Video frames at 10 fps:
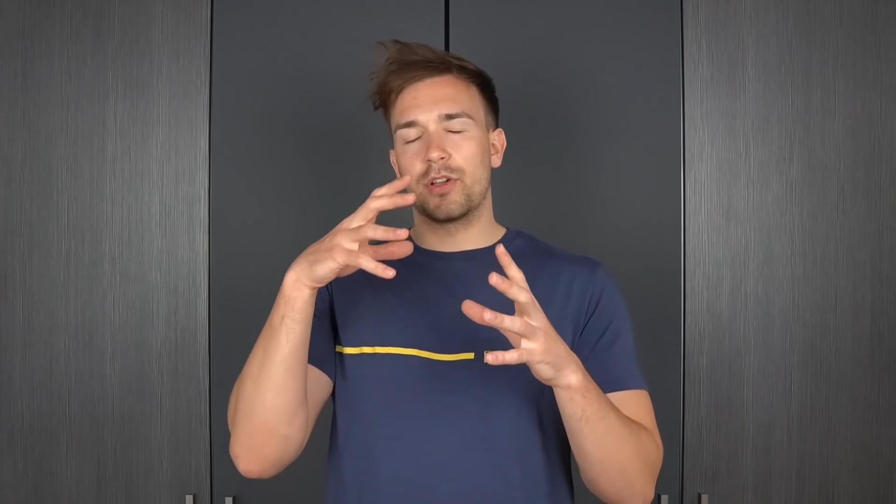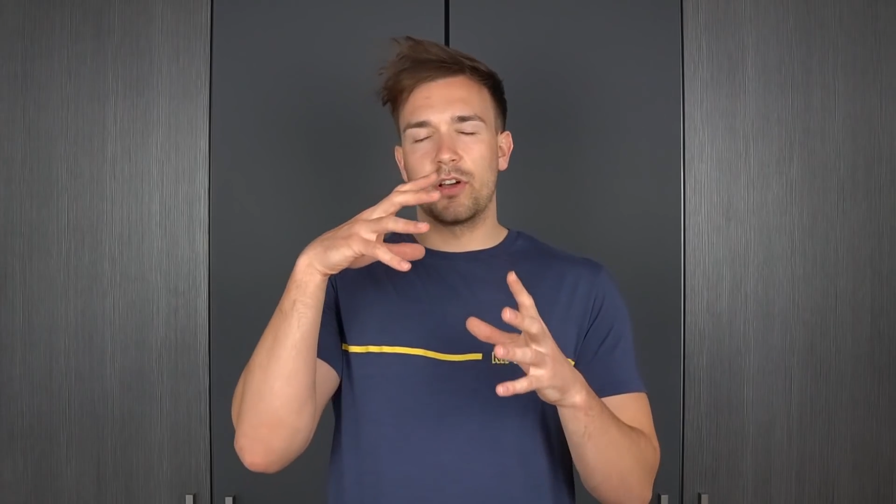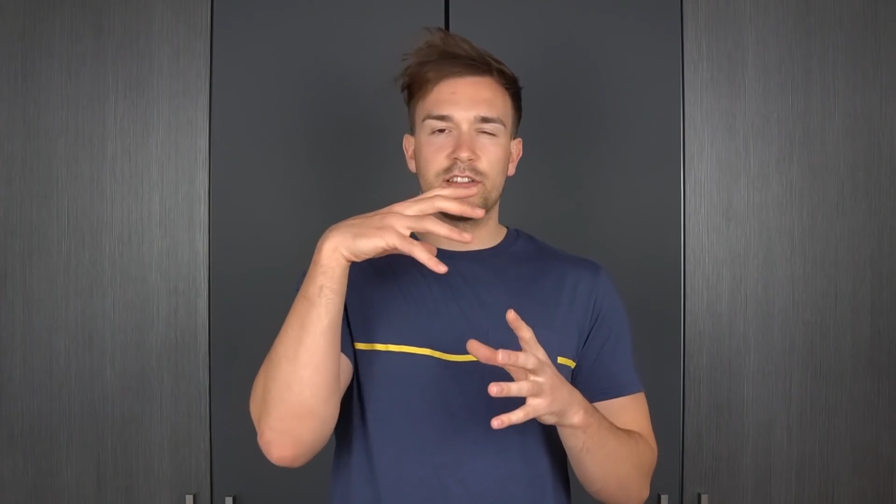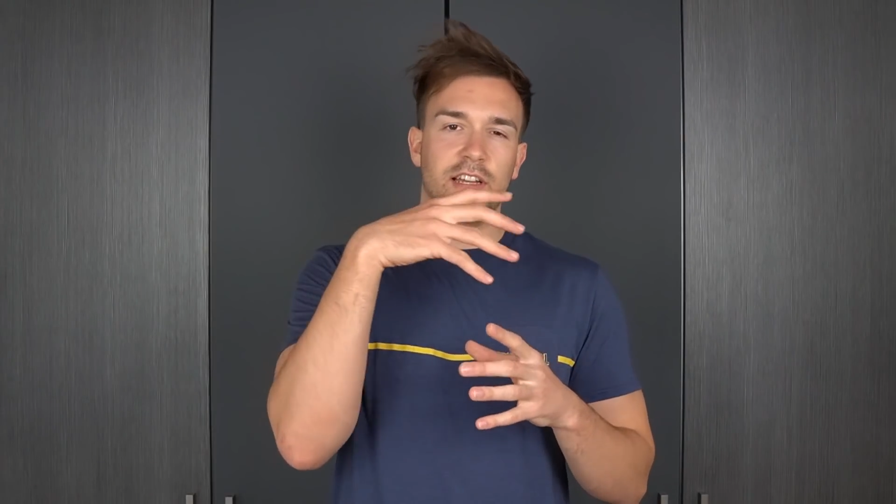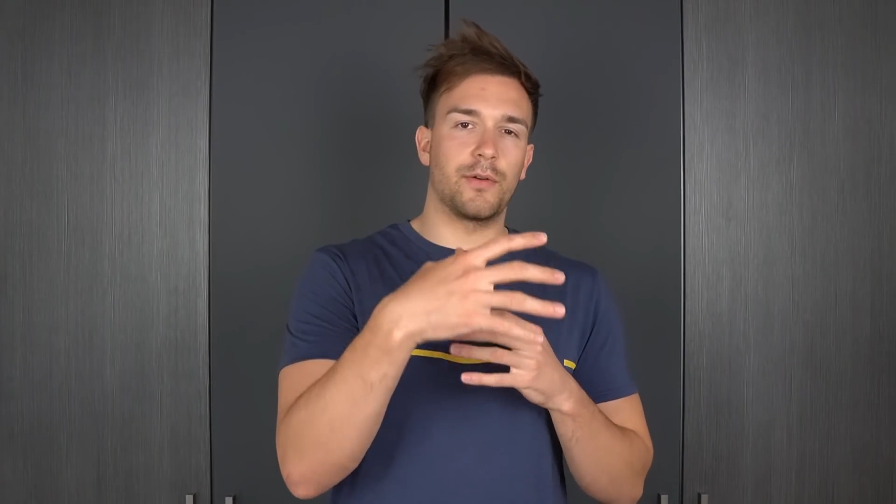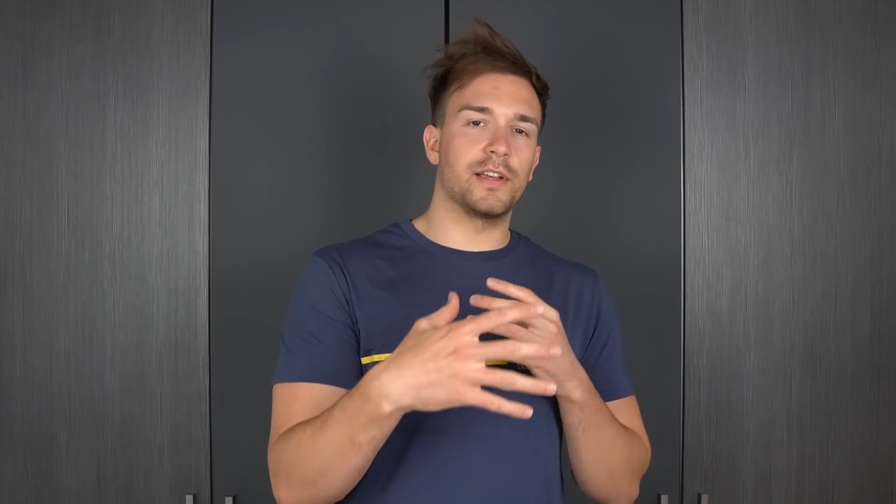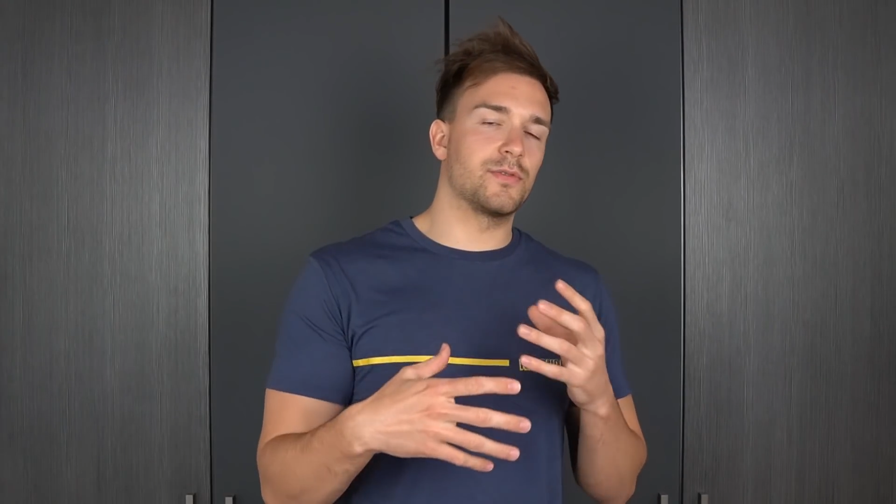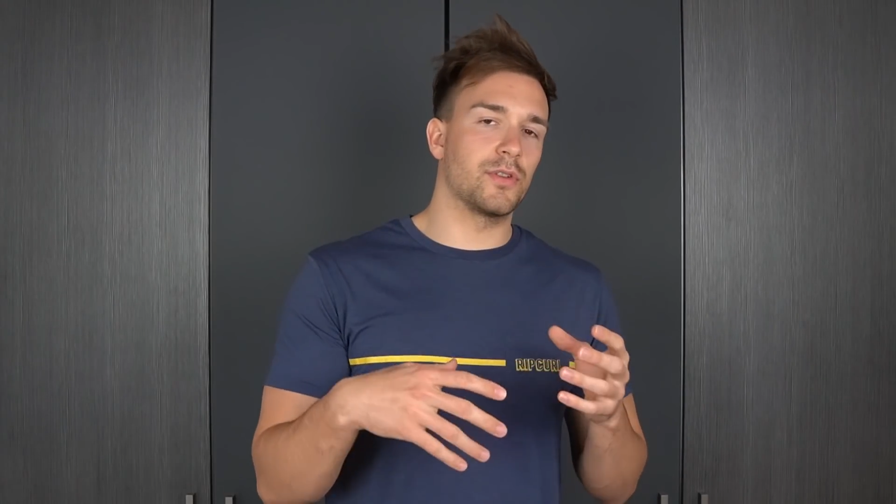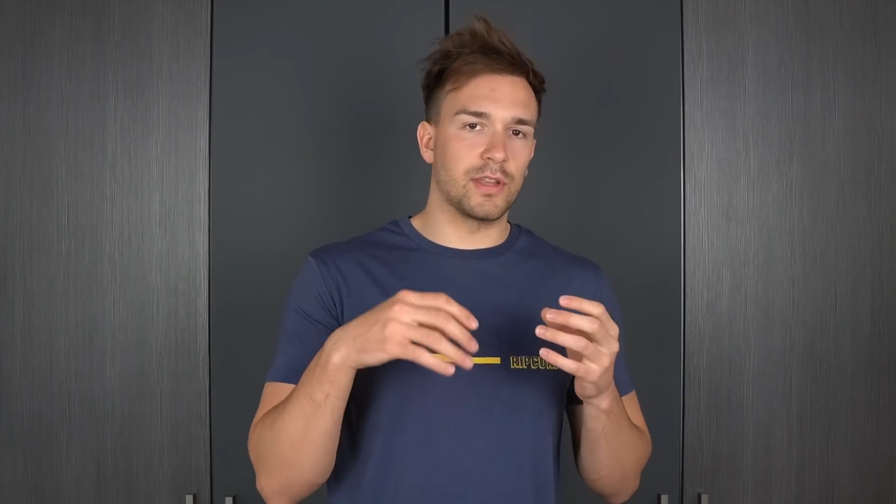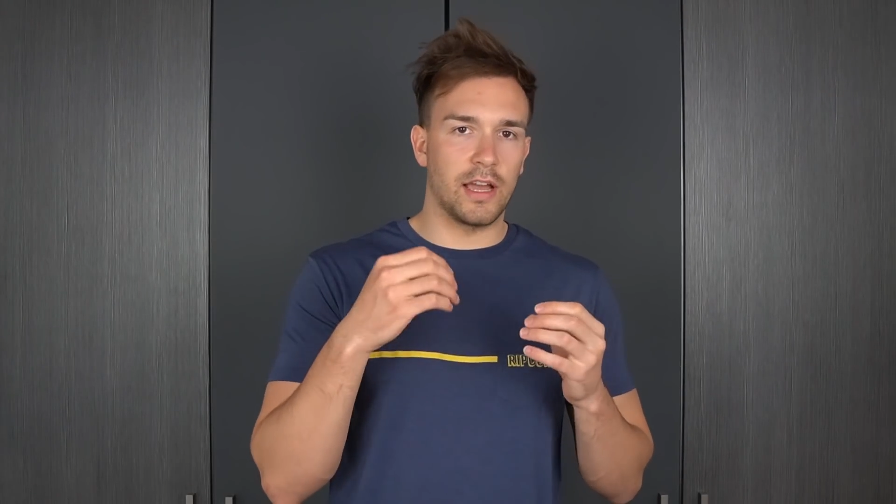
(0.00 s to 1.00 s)
because
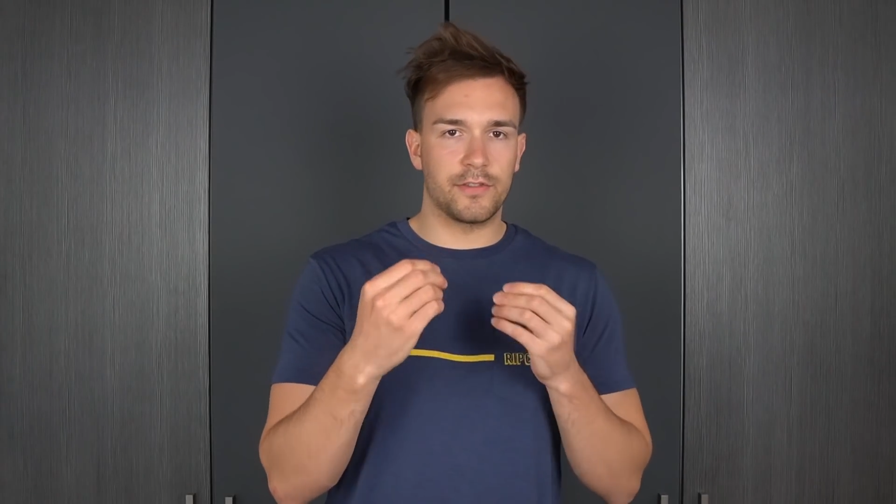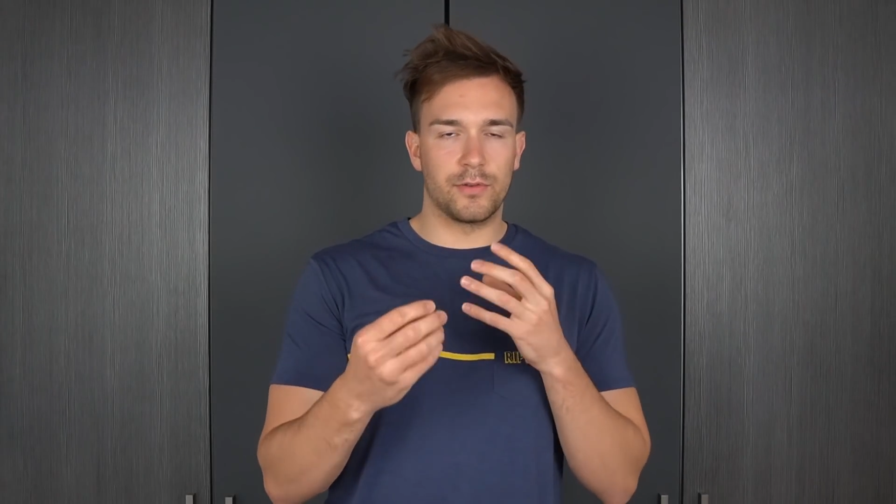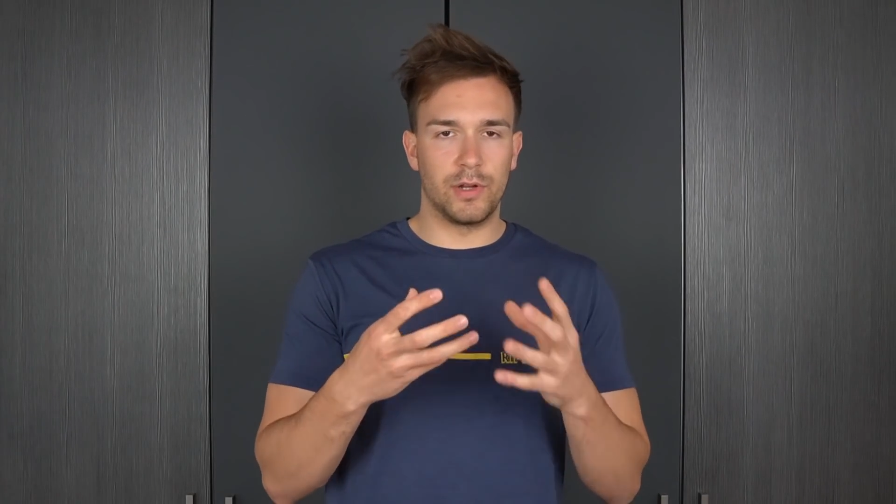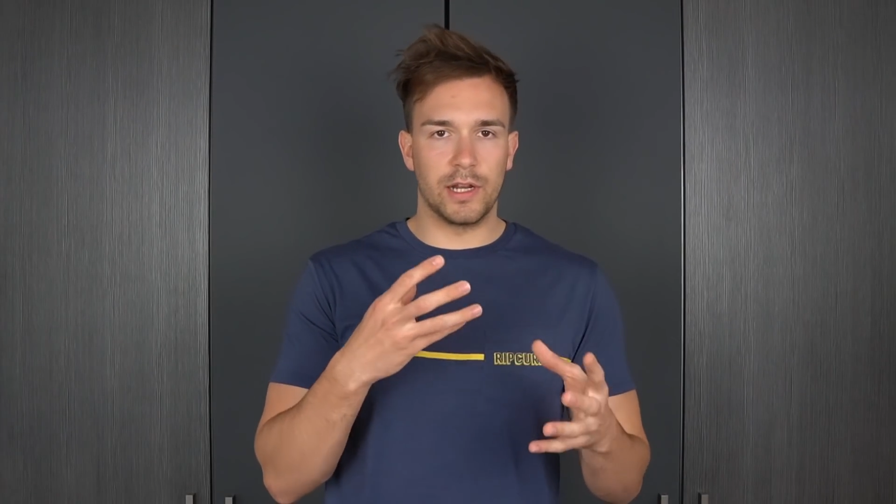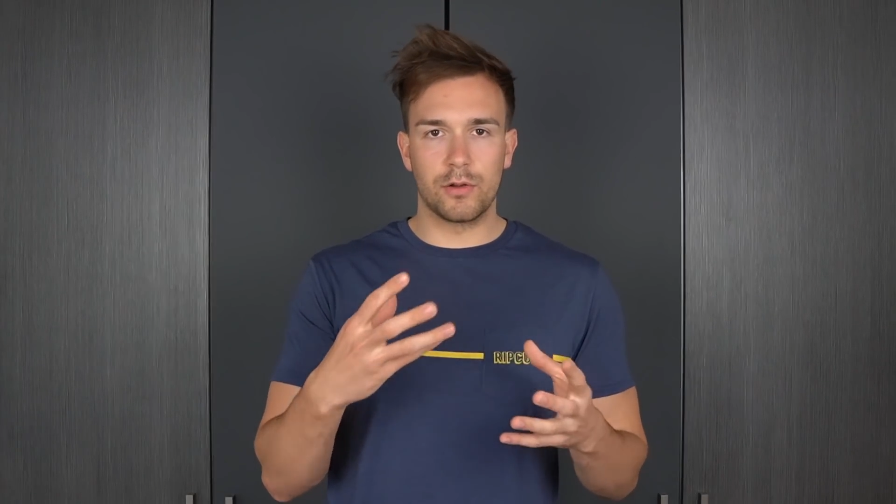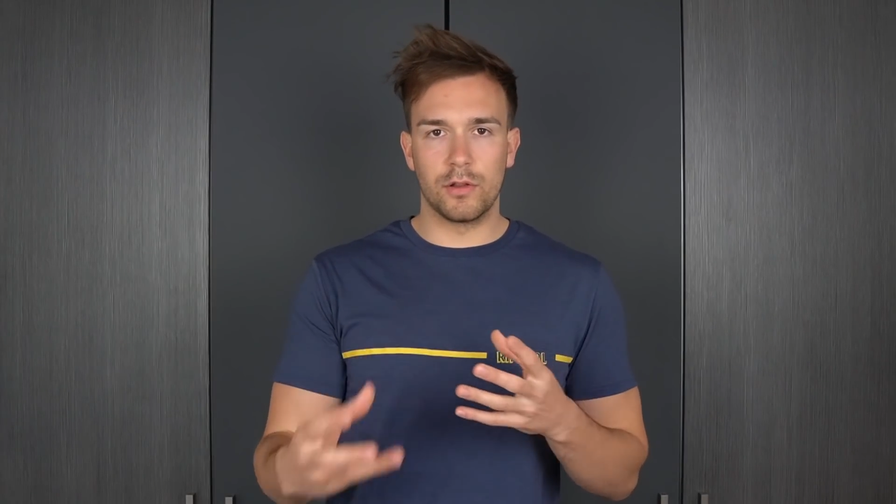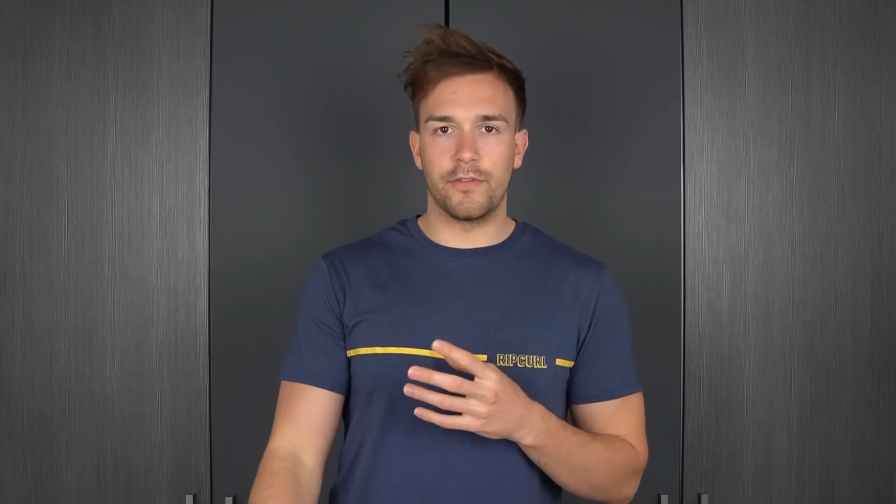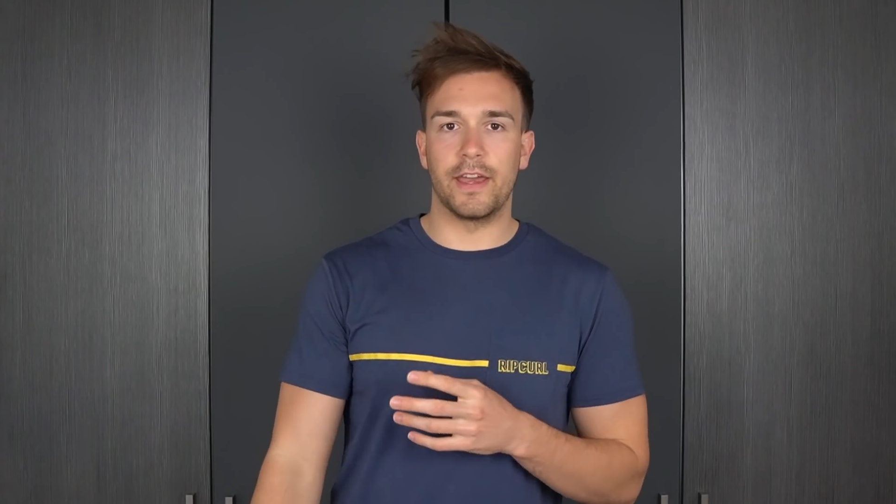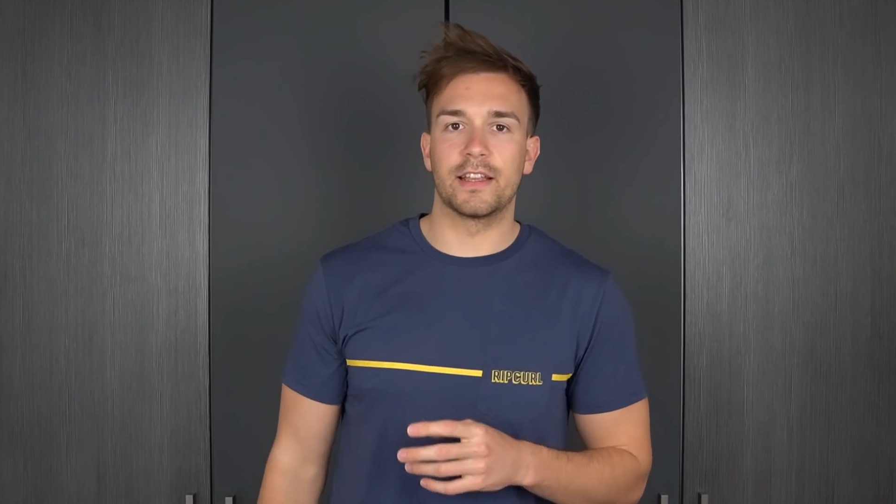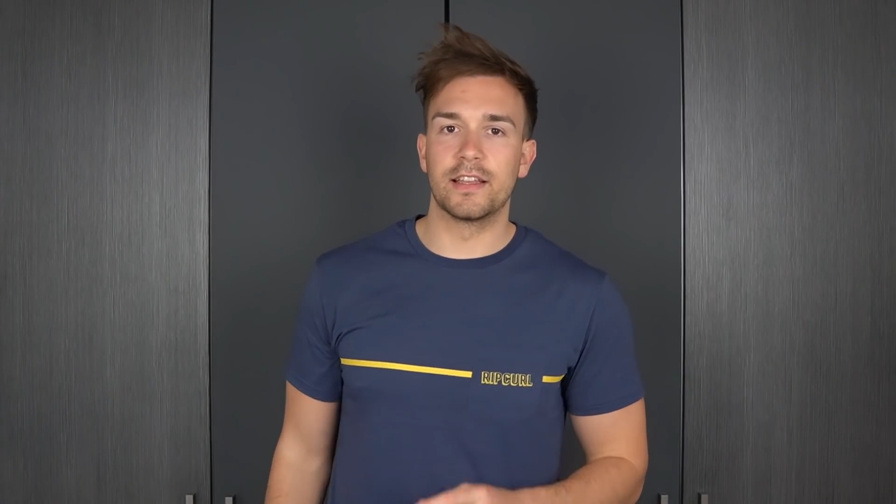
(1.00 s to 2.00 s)
otherwise you don't have the really cool
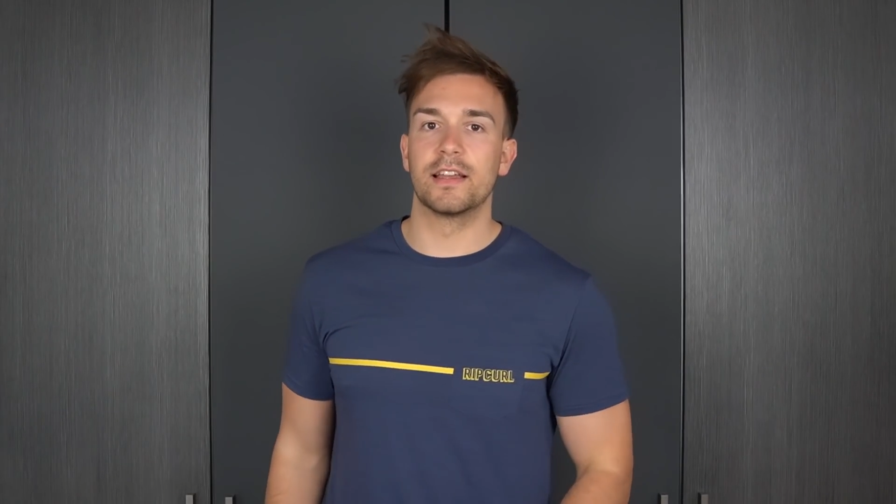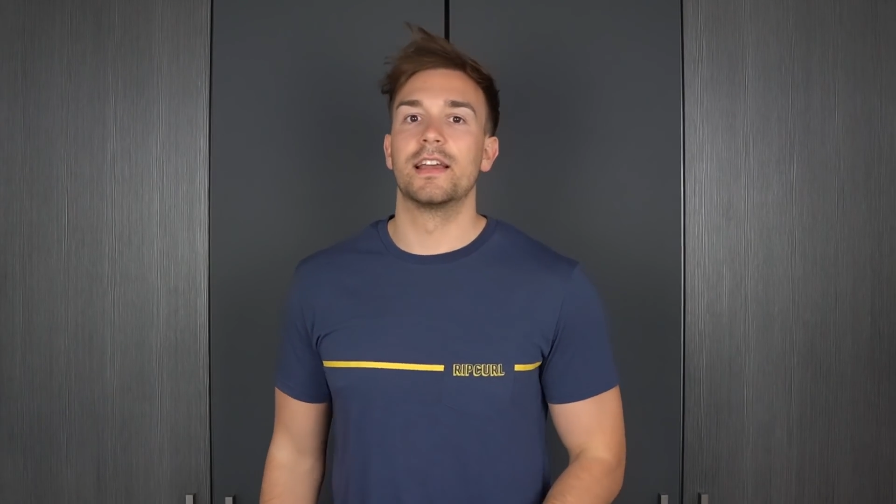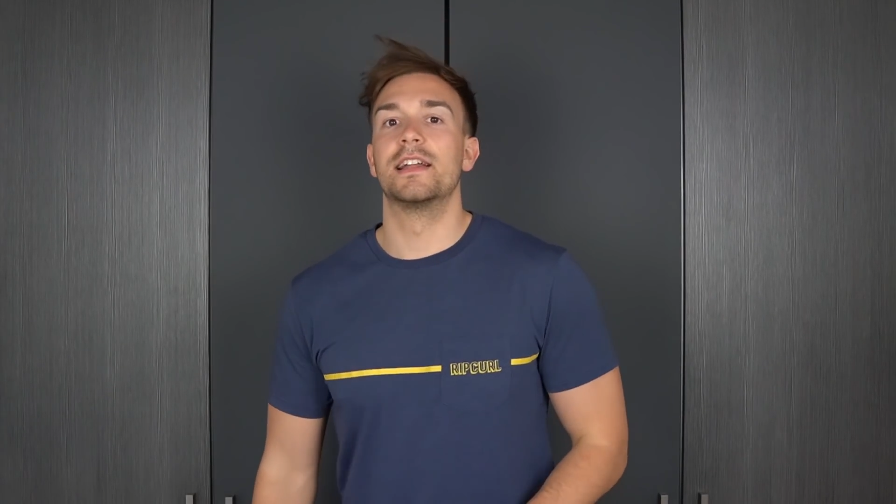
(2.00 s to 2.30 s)
effect.